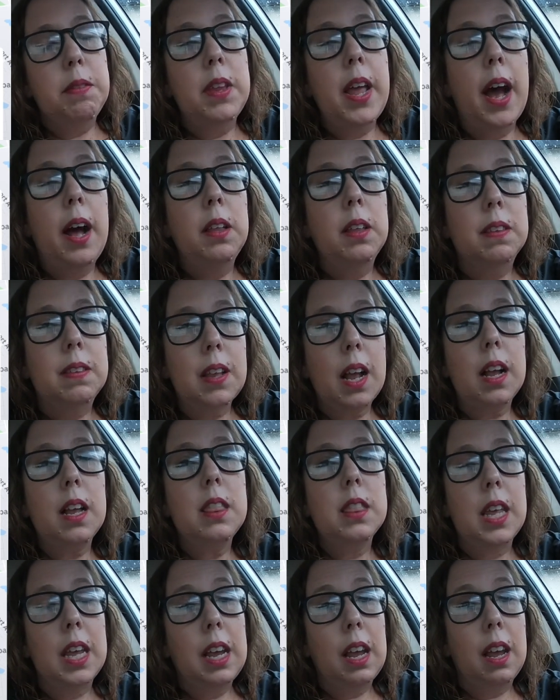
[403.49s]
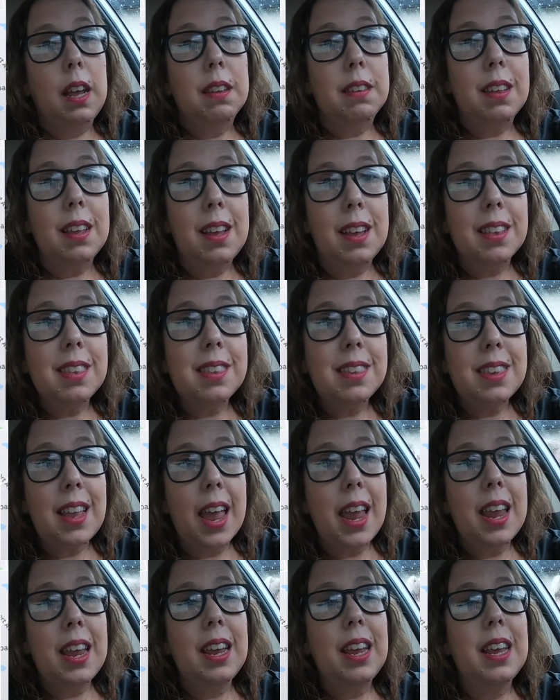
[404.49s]
Now, the second thing is it's
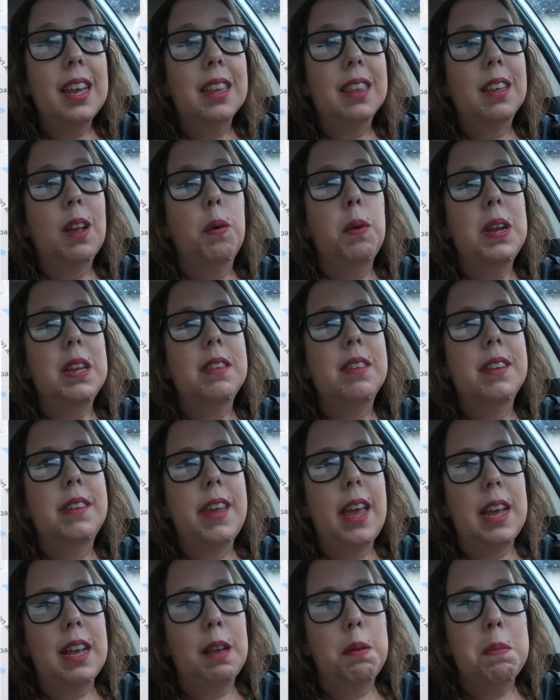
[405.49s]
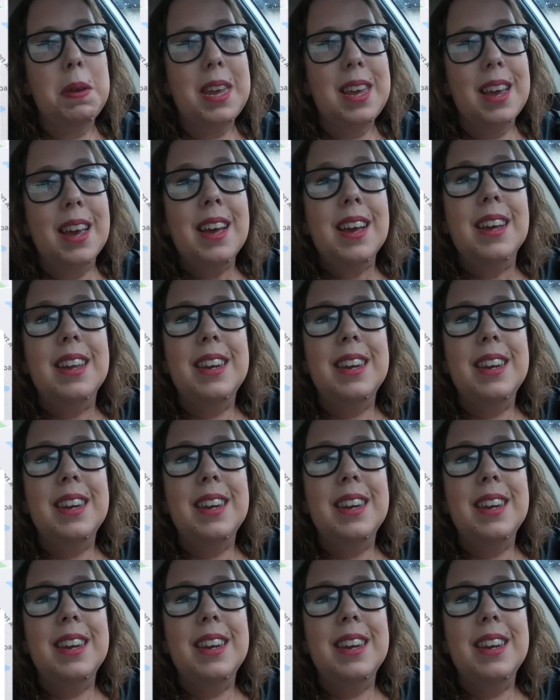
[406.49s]
saying it's going to take me